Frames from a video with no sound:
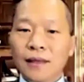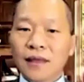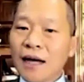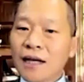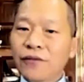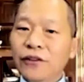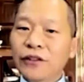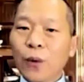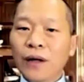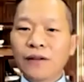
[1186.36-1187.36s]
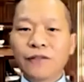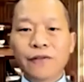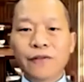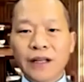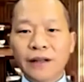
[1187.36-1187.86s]
Thanks for the
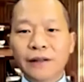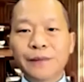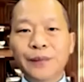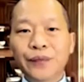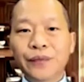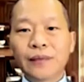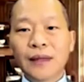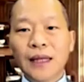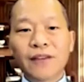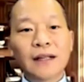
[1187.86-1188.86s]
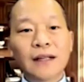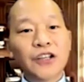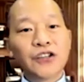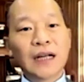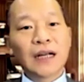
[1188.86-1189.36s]
wonderful video. If
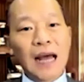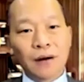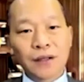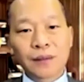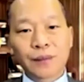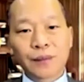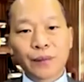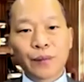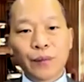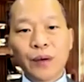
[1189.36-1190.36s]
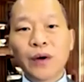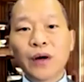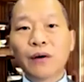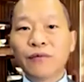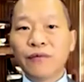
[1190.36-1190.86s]
condition allows, we
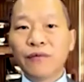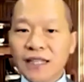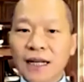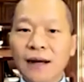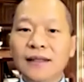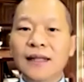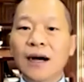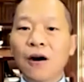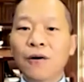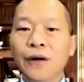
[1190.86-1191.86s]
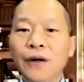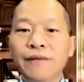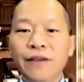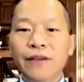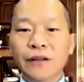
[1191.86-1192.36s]
will restart the
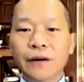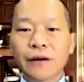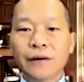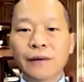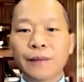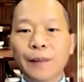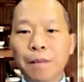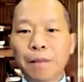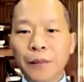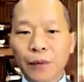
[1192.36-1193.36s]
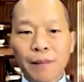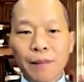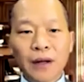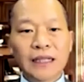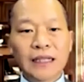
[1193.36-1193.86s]
ongoing physical
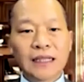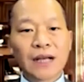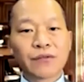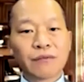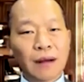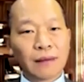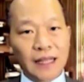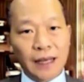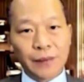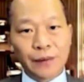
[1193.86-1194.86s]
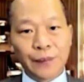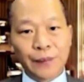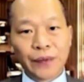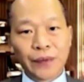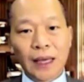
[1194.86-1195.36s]
Ulaanbaatar International Roundtable
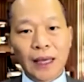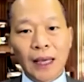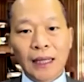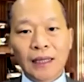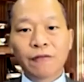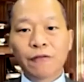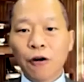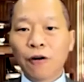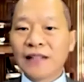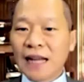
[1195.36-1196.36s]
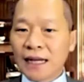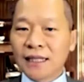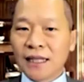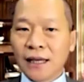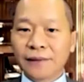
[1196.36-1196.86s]
in the fall of
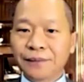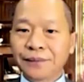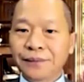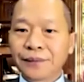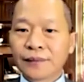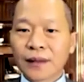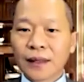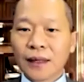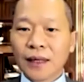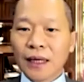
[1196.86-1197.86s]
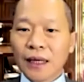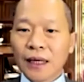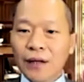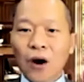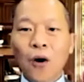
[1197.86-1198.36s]
next year.
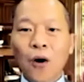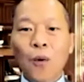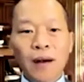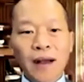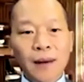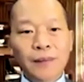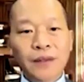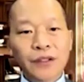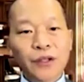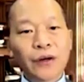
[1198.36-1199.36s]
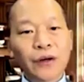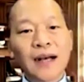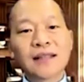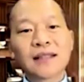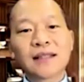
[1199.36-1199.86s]
You are all welcome to join
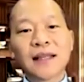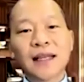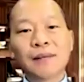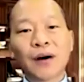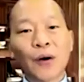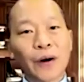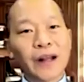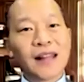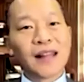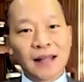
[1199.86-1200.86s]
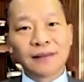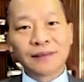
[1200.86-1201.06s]
us in Mongolia then.